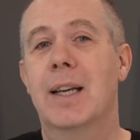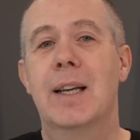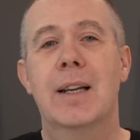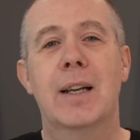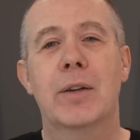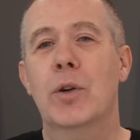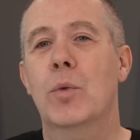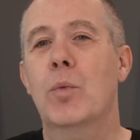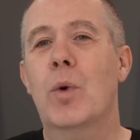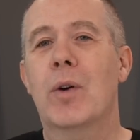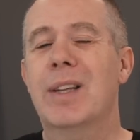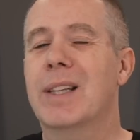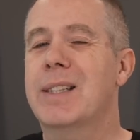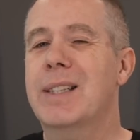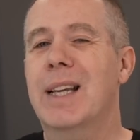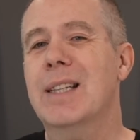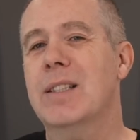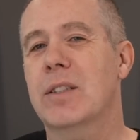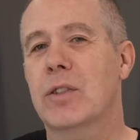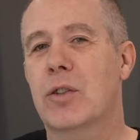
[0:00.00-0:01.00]
Now, don't worry, this
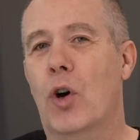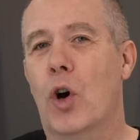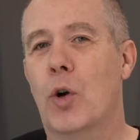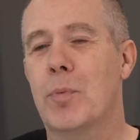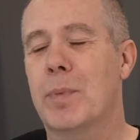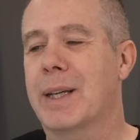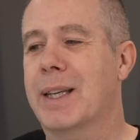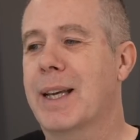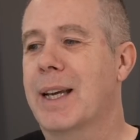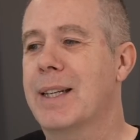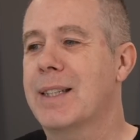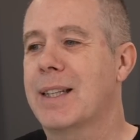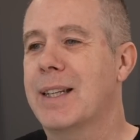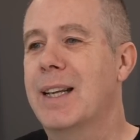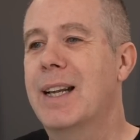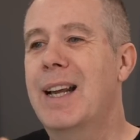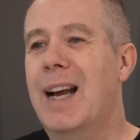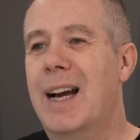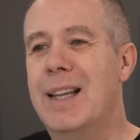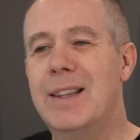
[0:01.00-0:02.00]
isn't complicated,
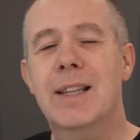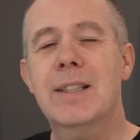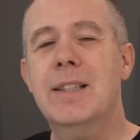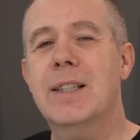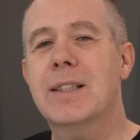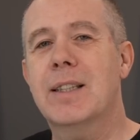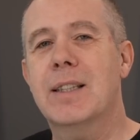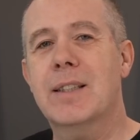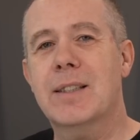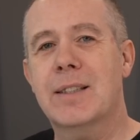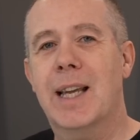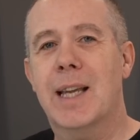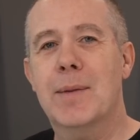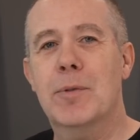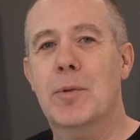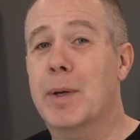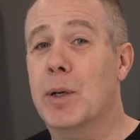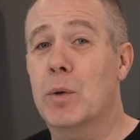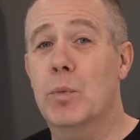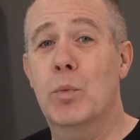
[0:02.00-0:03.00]
and this is the same
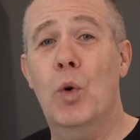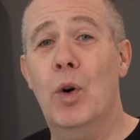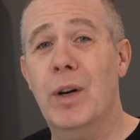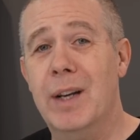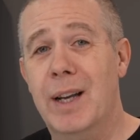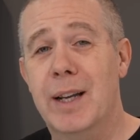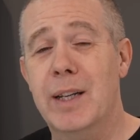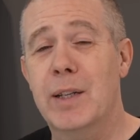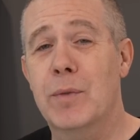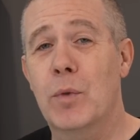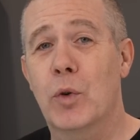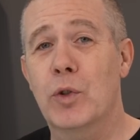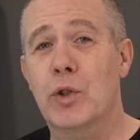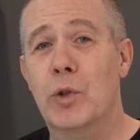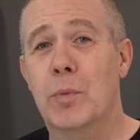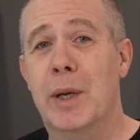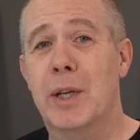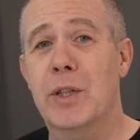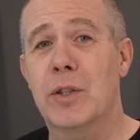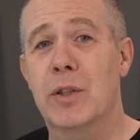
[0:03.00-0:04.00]
no matter what kind of
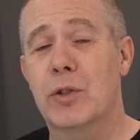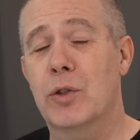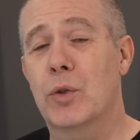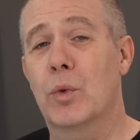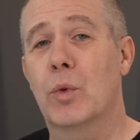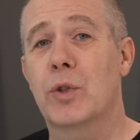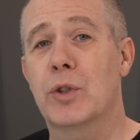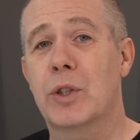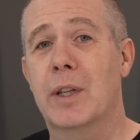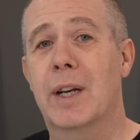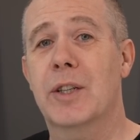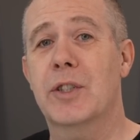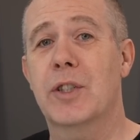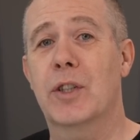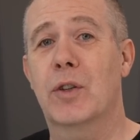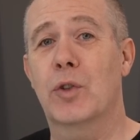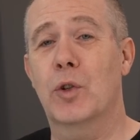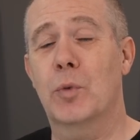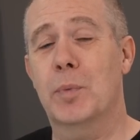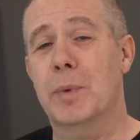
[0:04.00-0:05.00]
automation tools you're actually
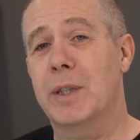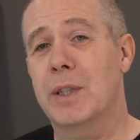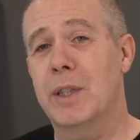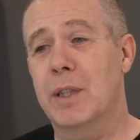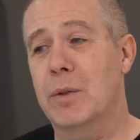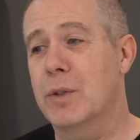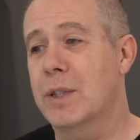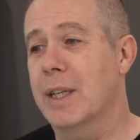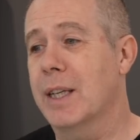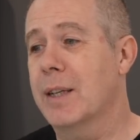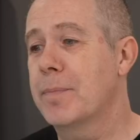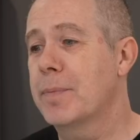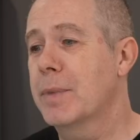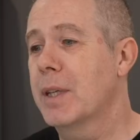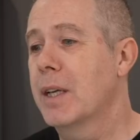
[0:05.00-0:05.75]
going to be using.